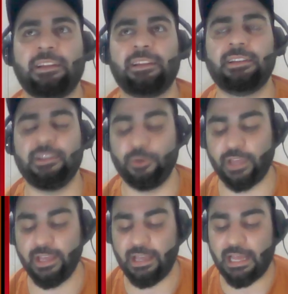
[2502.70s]
Okay,
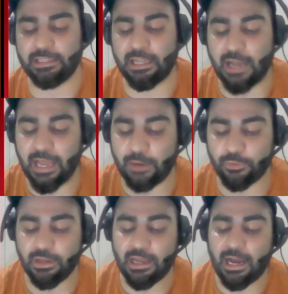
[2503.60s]
and then I have to,
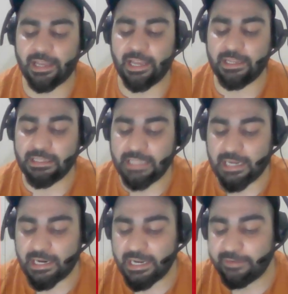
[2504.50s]
again, there
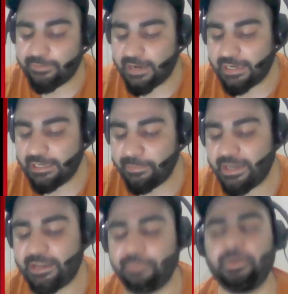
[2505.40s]
are infinitely many
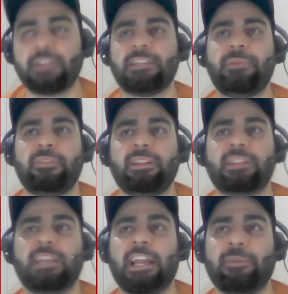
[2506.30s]
numbers in between this
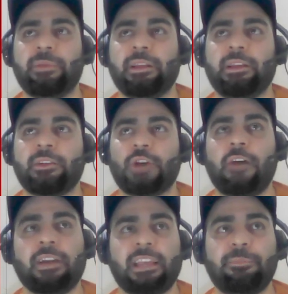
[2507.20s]
A and B. So how I
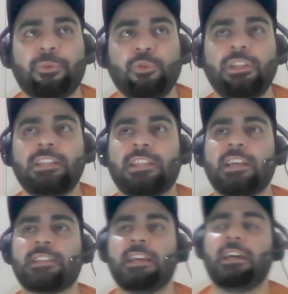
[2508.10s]
can prove these
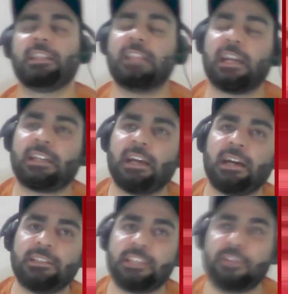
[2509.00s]
things, that
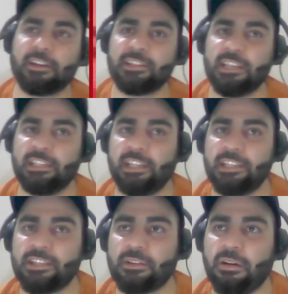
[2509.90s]
this function is
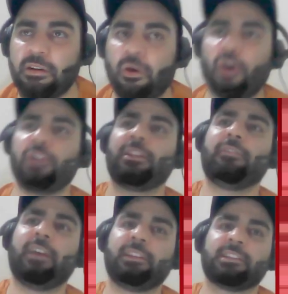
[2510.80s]
increasing all the way
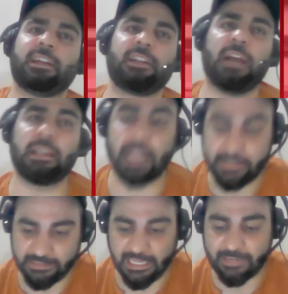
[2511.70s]
in this interval,
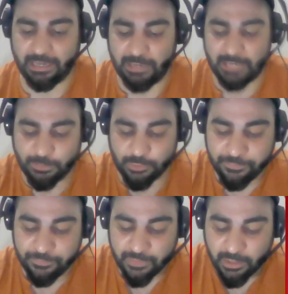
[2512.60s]
and let's suppose
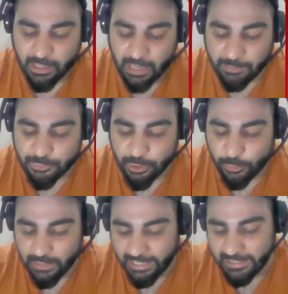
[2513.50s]
I'm showing you
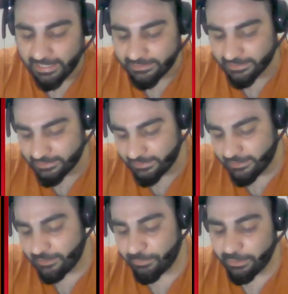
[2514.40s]
line like this,
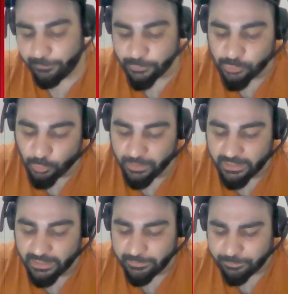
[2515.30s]
but if you zoom it
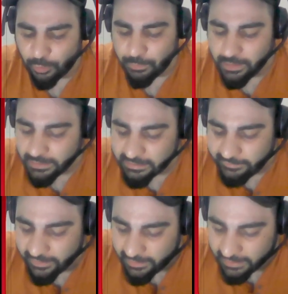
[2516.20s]
in, probably it is a
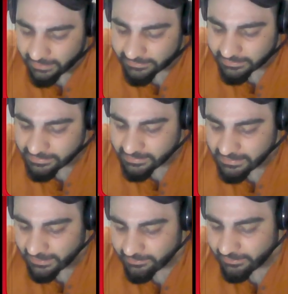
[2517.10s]
wiggly line. It's
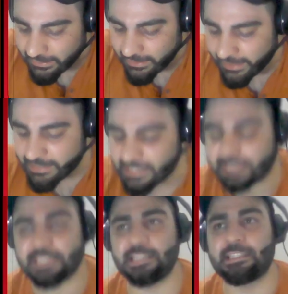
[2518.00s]
like the line is like
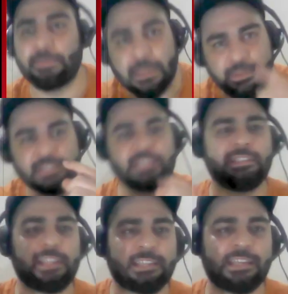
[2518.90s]
this. It is sometimes
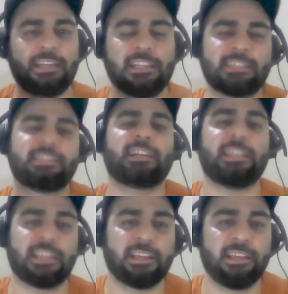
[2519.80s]
increasing, decreasing.
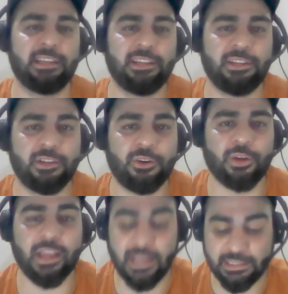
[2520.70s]
Okay,
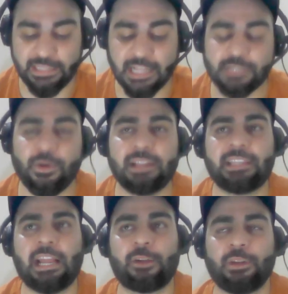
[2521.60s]
that's why the
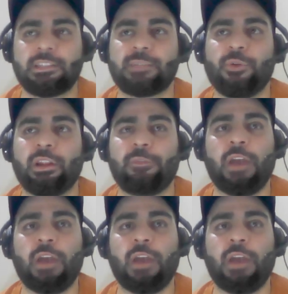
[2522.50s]
calculus is born. If you have